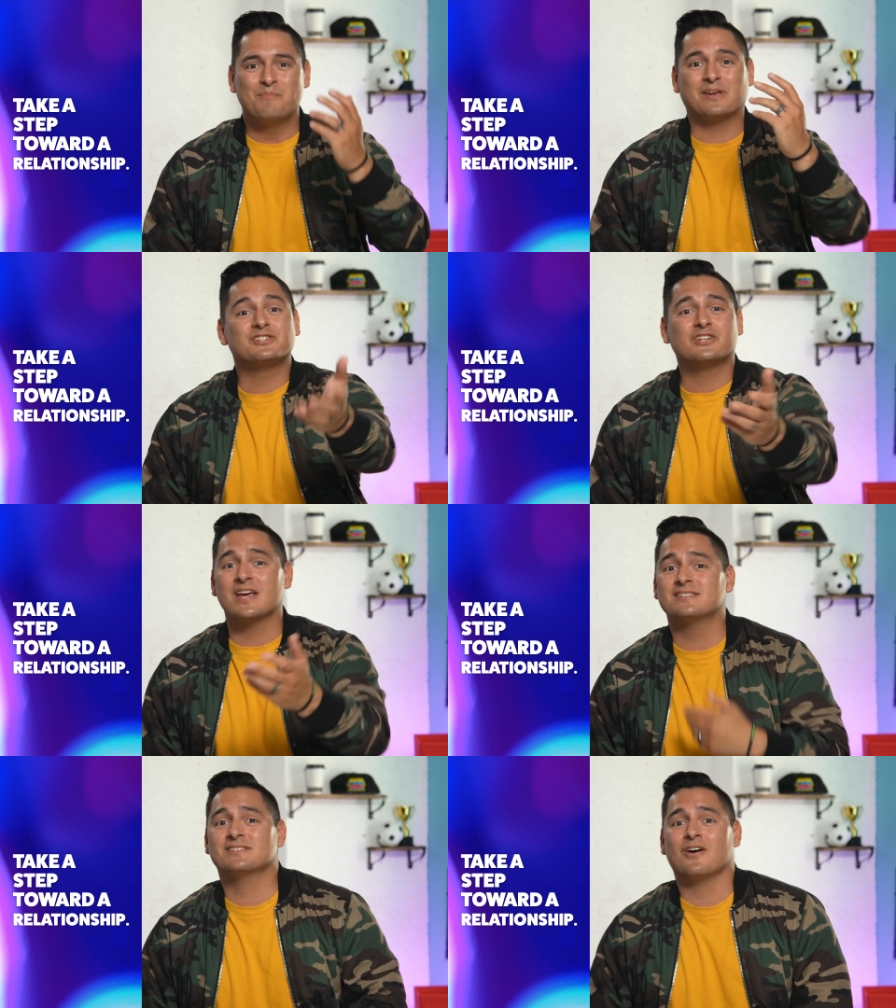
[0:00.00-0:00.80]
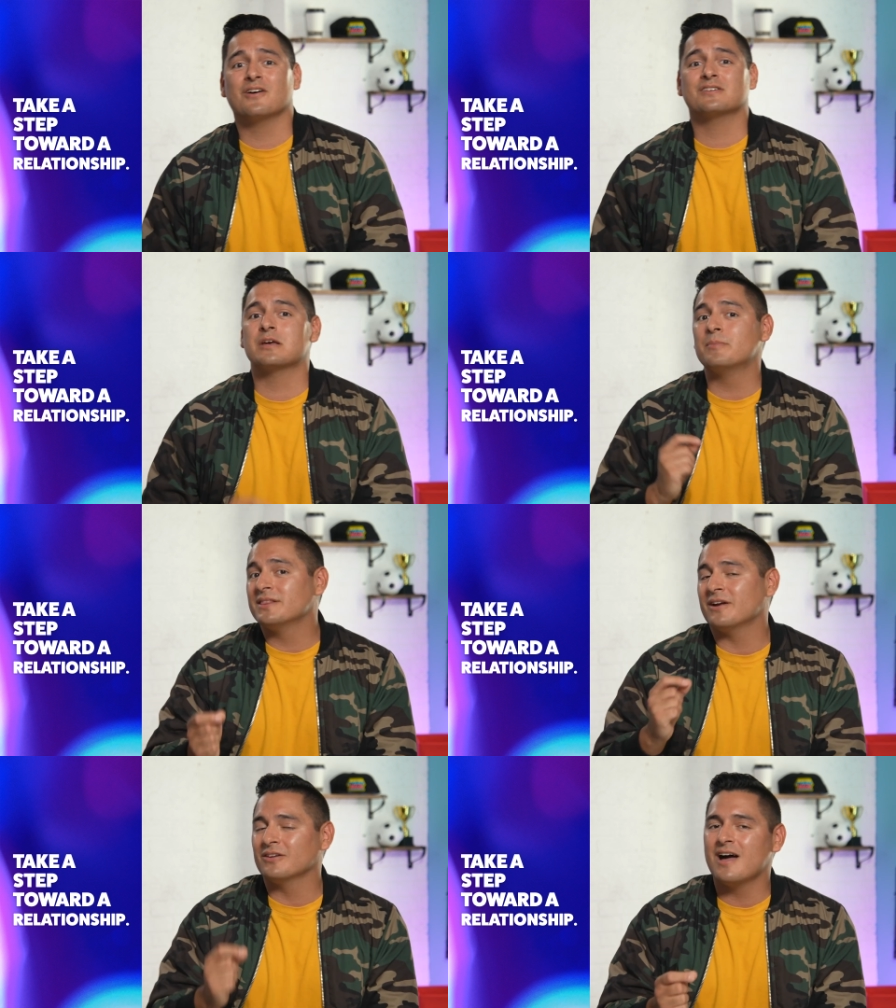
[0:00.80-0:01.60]
Because chances are someone
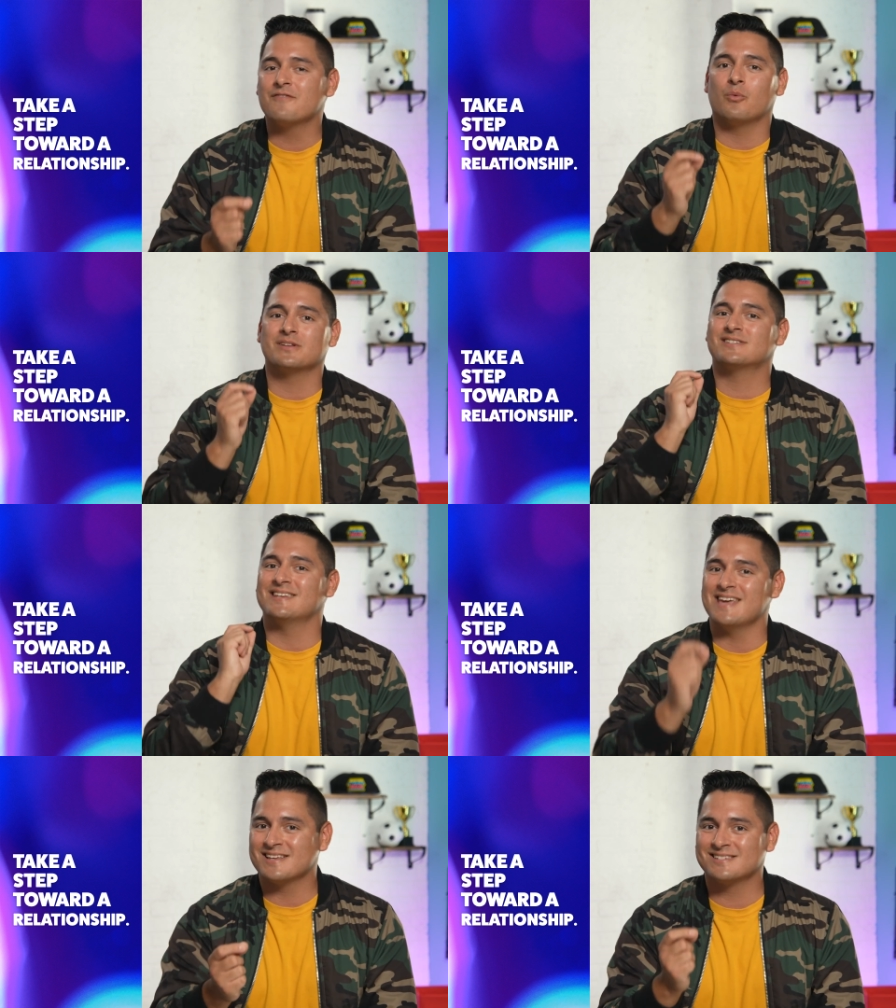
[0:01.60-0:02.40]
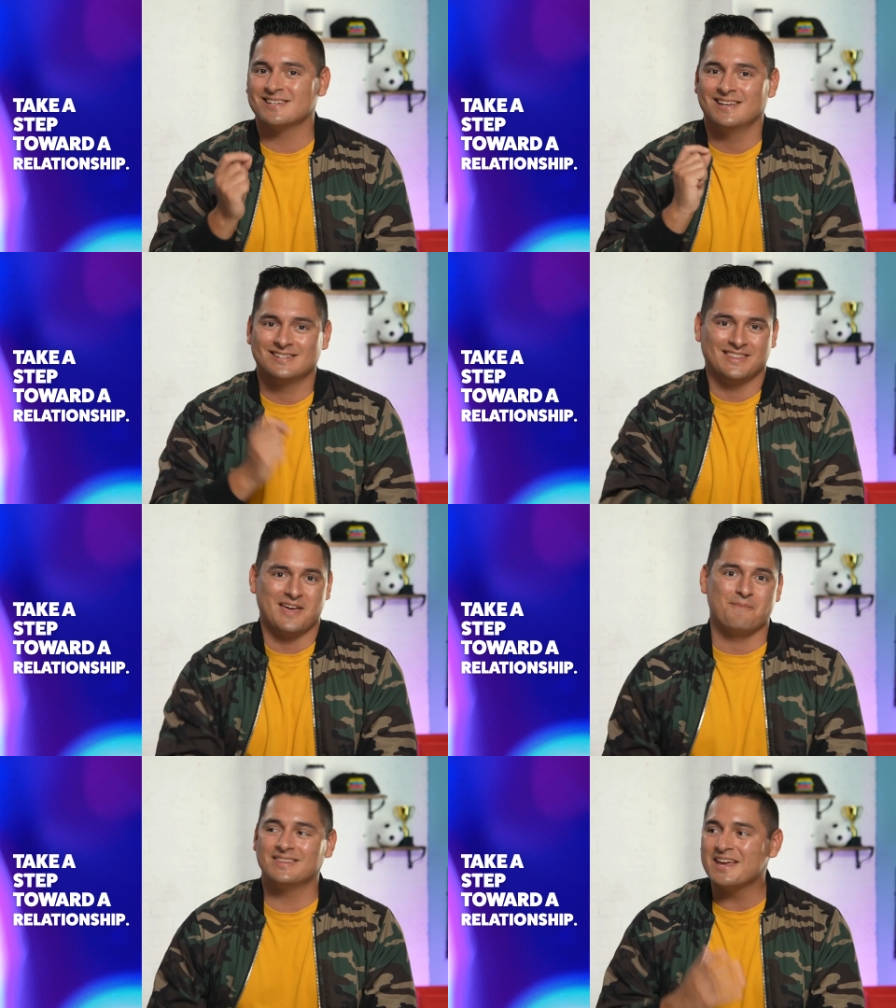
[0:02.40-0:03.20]
in their life once said yes to
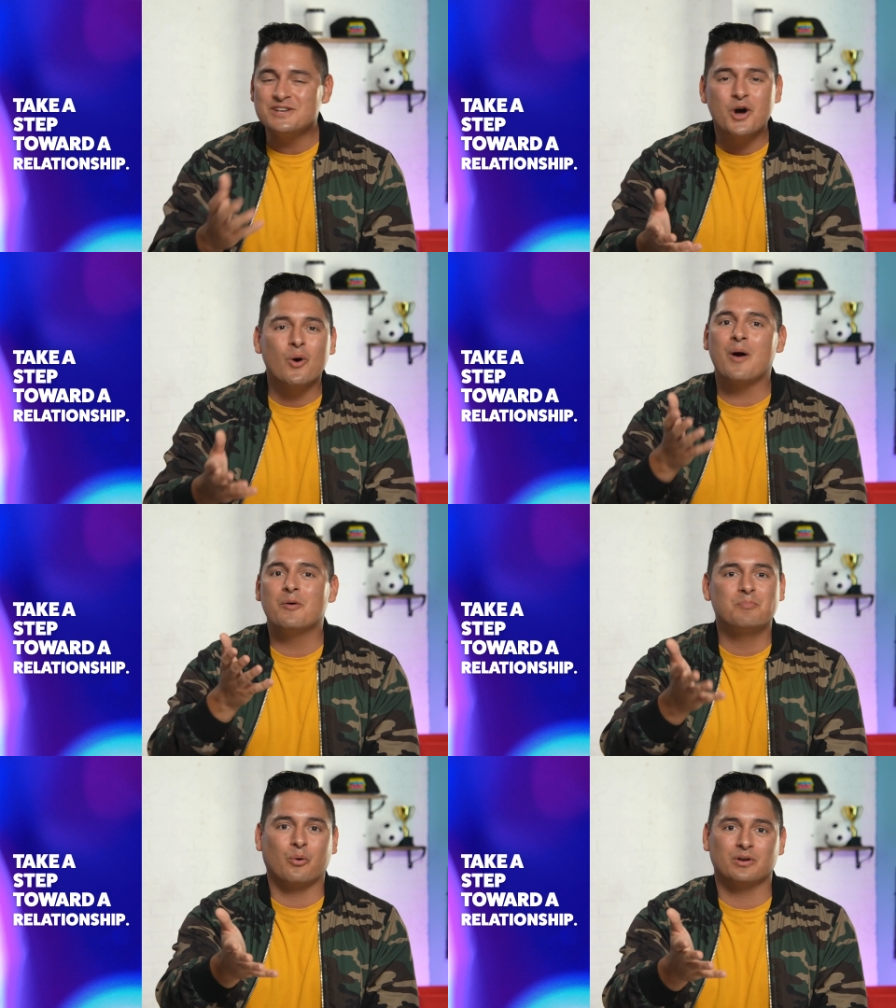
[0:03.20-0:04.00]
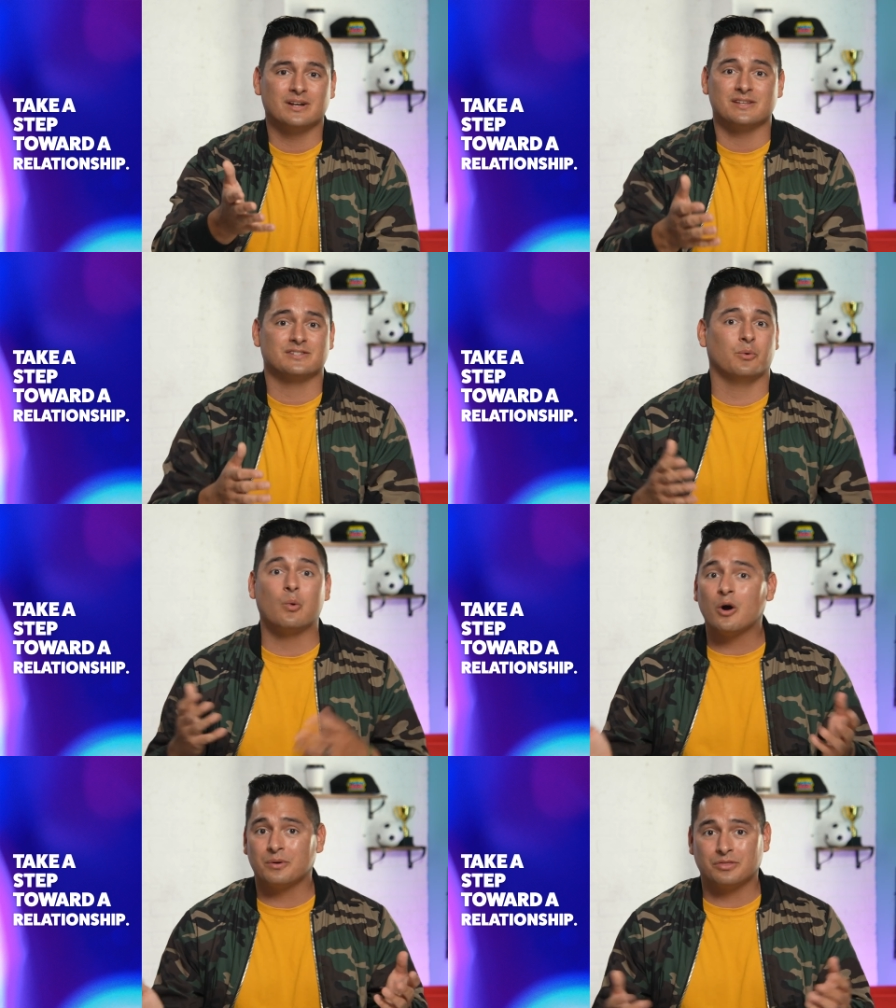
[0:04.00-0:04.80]
them. They know how important it is to
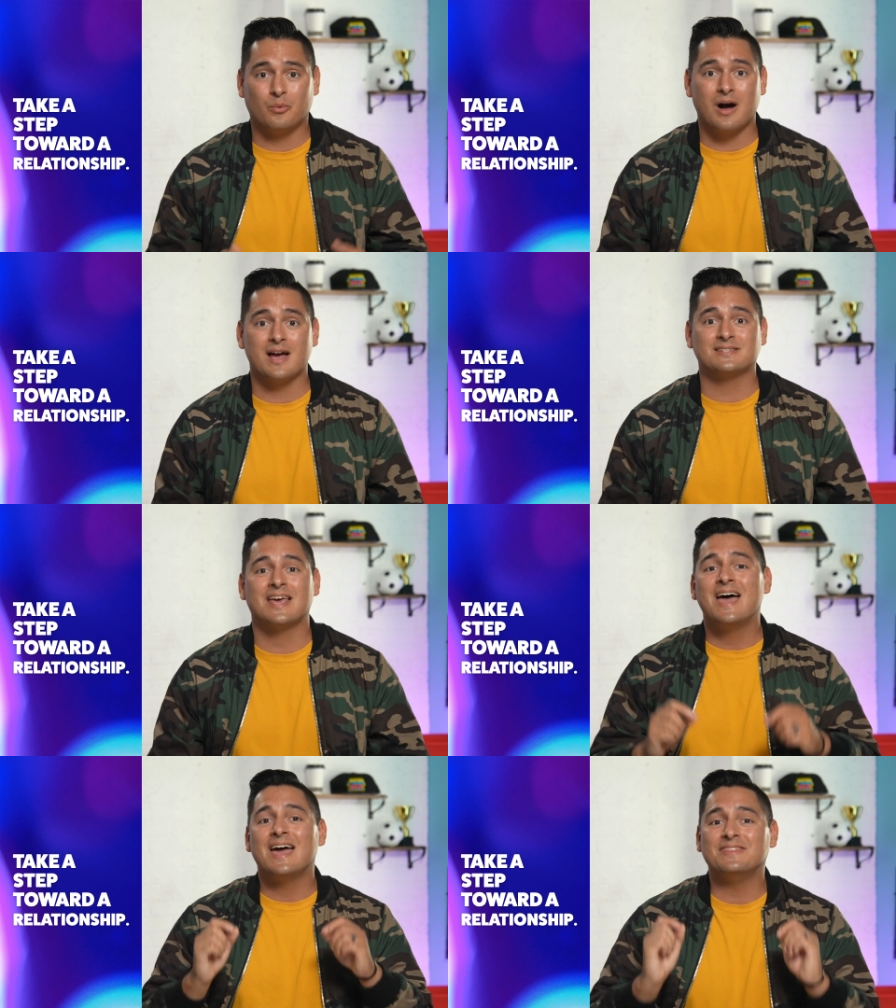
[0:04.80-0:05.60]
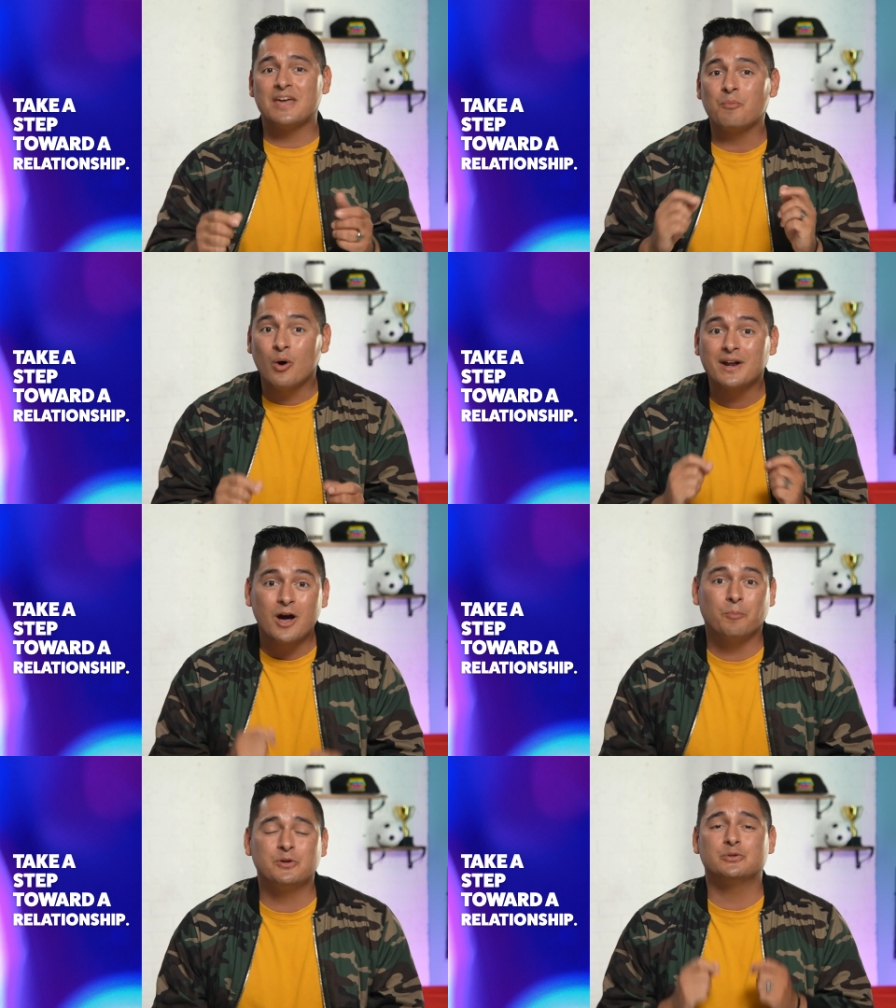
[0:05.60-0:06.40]
walk with the wise, and they wanna
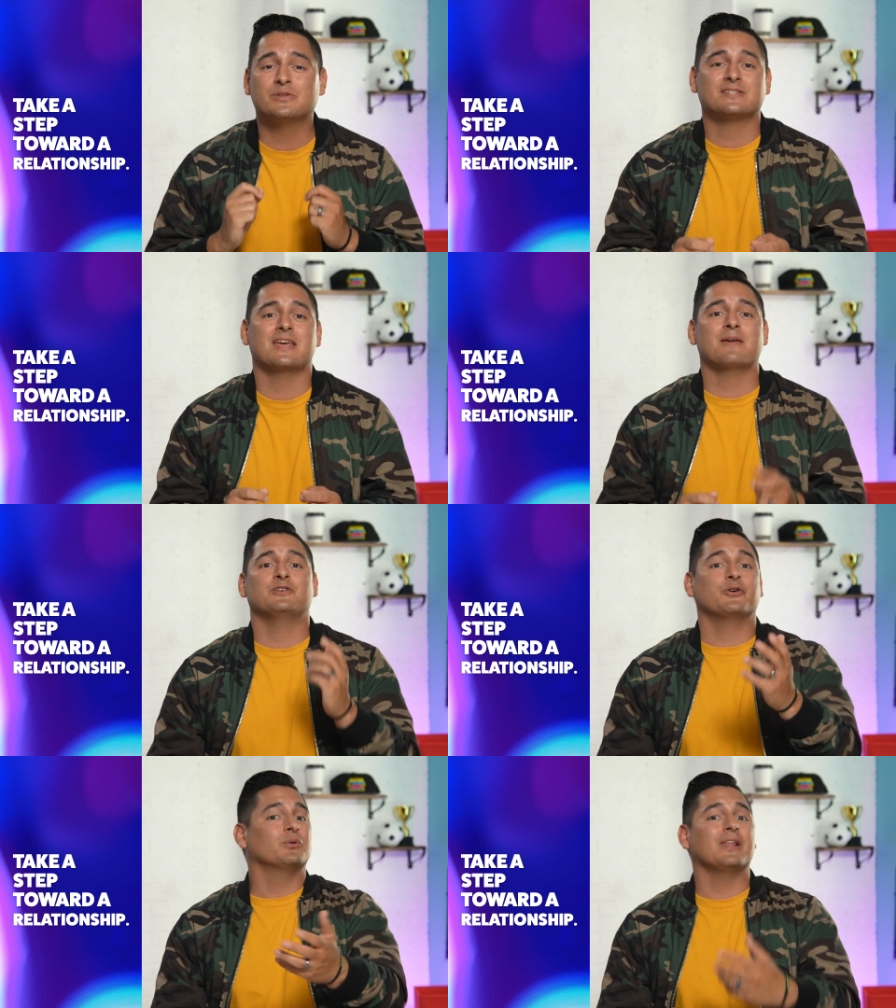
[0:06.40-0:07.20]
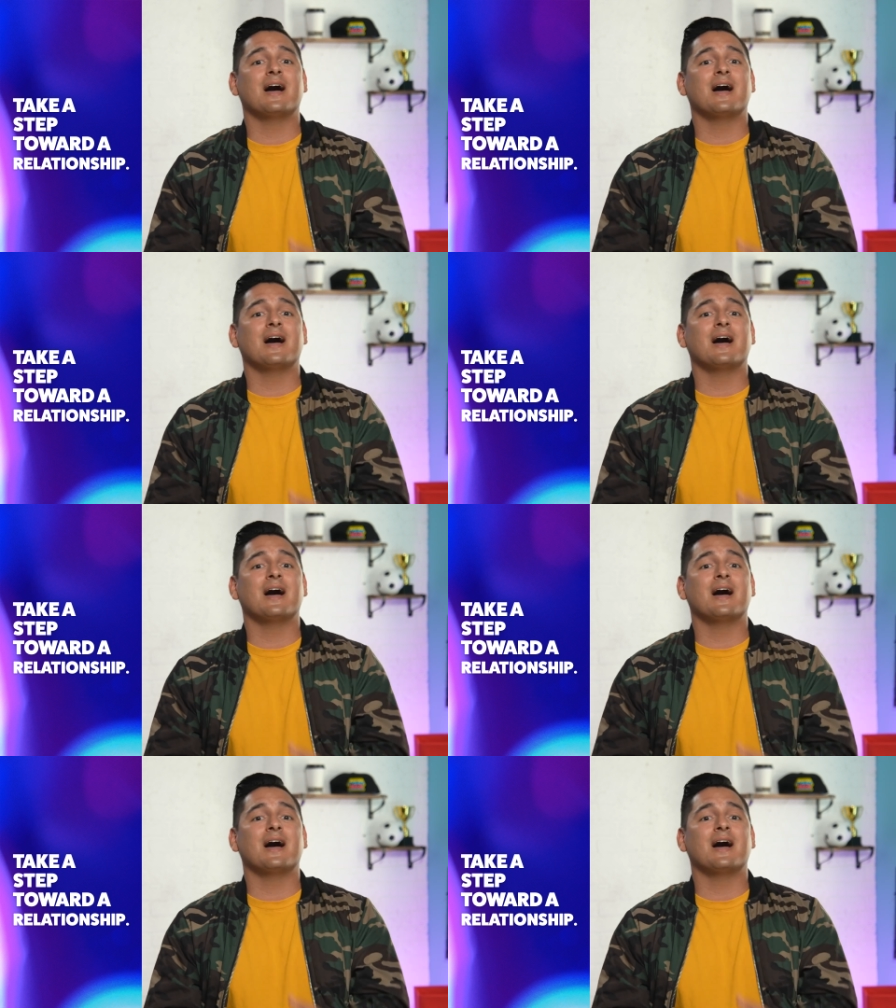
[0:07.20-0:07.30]
help you do the same in your own